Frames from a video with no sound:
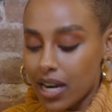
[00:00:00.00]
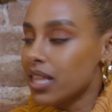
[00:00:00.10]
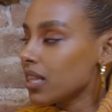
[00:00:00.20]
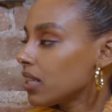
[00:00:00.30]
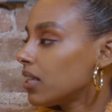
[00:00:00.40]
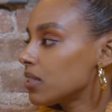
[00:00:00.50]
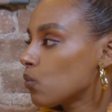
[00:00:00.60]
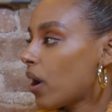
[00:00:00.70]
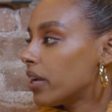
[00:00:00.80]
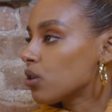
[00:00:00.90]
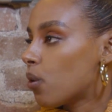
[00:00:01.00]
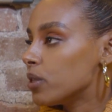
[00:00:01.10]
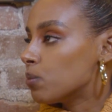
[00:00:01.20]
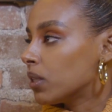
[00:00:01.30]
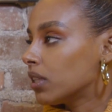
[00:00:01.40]
And I think that that's why it's
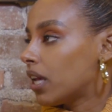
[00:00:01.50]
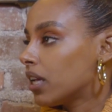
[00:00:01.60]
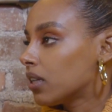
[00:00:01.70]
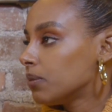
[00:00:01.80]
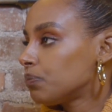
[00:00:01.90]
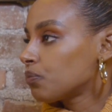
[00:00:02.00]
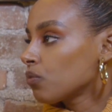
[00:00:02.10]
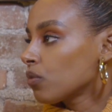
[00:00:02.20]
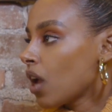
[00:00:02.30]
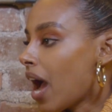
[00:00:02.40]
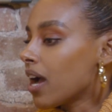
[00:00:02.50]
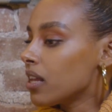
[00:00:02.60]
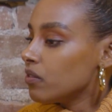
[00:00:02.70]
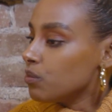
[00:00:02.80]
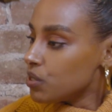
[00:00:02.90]
always been like,
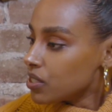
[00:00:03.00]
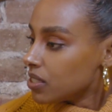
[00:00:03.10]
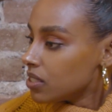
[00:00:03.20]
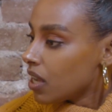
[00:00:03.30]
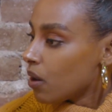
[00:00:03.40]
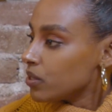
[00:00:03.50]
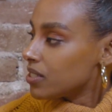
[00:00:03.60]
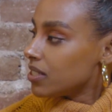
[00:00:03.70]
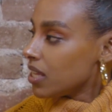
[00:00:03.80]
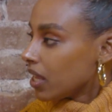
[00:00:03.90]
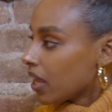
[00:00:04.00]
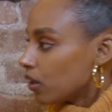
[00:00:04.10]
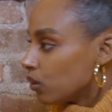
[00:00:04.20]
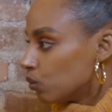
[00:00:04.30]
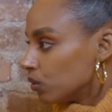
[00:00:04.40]
I was seeing
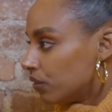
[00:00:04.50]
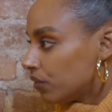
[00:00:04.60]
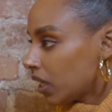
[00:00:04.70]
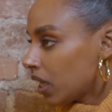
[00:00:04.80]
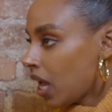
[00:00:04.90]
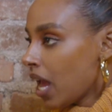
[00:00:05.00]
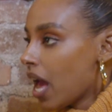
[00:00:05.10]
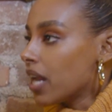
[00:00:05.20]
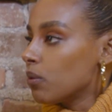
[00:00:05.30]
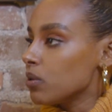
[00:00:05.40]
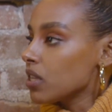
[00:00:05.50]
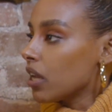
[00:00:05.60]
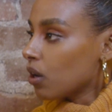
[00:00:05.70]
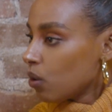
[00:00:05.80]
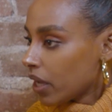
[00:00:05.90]
how you were living. And I was
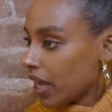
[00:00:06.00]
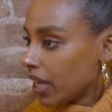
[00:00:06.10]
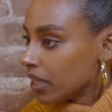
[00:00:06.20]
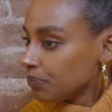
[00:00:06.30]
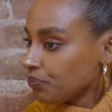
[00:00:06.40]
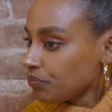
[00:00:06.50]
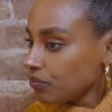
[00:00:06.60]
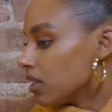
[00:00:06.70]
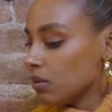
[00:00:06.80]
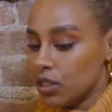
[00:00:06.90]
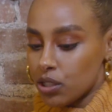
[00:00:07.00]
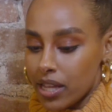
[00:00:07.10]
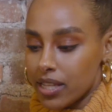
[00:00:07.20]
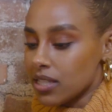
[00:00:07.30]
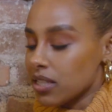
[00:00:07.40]
like, okay, so let me
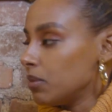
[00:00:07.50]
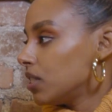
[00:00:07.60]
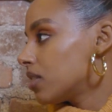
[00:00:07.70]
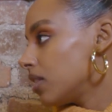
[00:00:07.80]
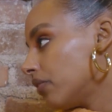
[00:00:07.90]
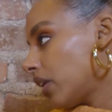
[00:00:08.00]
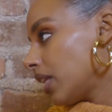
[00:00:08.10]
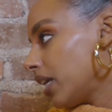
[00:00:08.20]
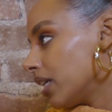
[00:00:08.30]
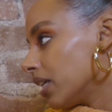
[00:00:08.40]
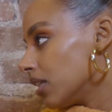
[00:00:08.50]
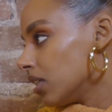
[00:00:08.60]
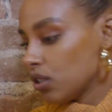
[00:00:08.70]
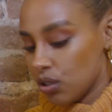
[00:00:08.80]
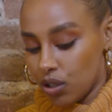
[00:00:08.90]
try this. Let me just see if I like it,
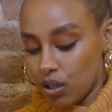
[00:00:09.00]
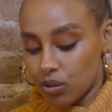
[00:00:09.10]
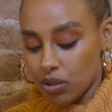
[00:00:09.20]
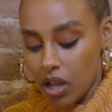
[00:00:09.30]
you know?